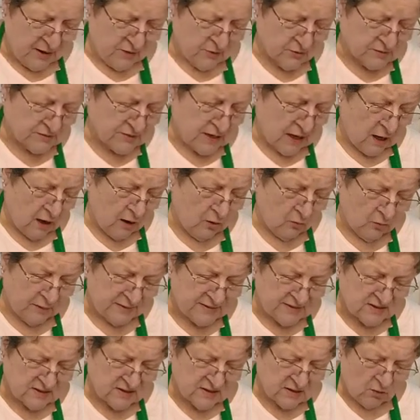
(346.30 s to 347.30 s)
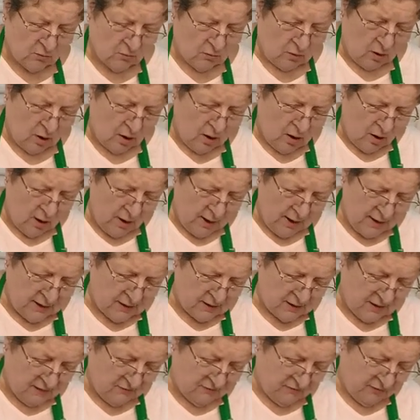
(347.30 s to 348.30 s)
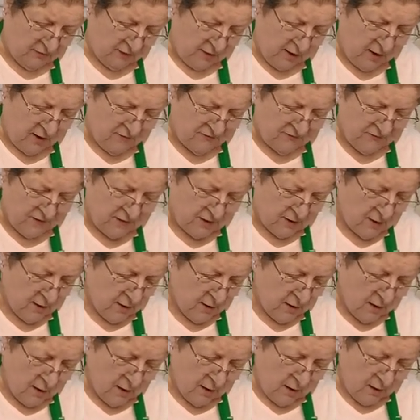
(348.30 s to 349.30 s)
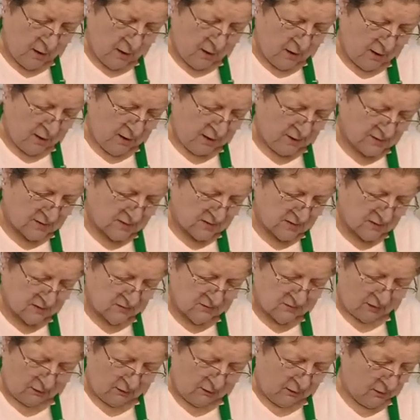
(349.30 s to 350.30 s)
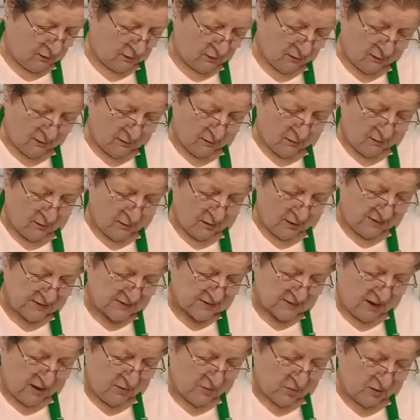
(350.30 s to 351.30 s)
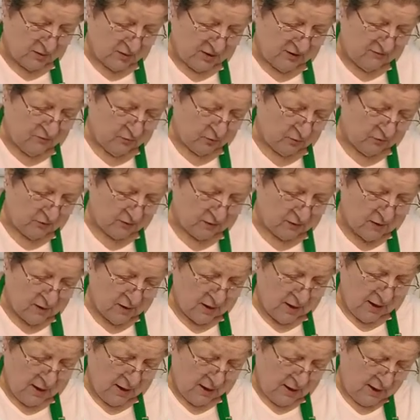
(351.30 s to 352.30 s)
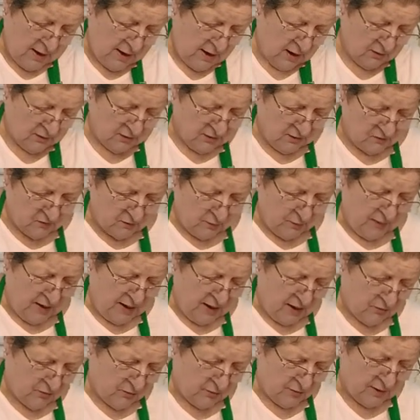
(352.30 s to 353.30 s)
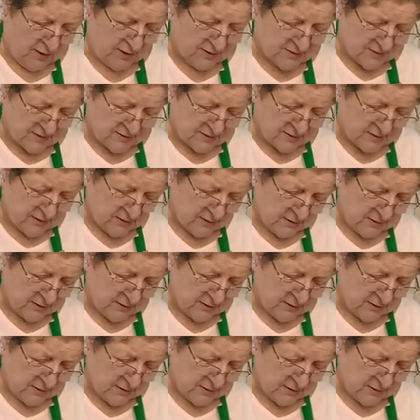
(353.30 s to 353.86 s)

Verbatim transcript: Is always so light and fluffy. It's it's unbelievable how good the batter is.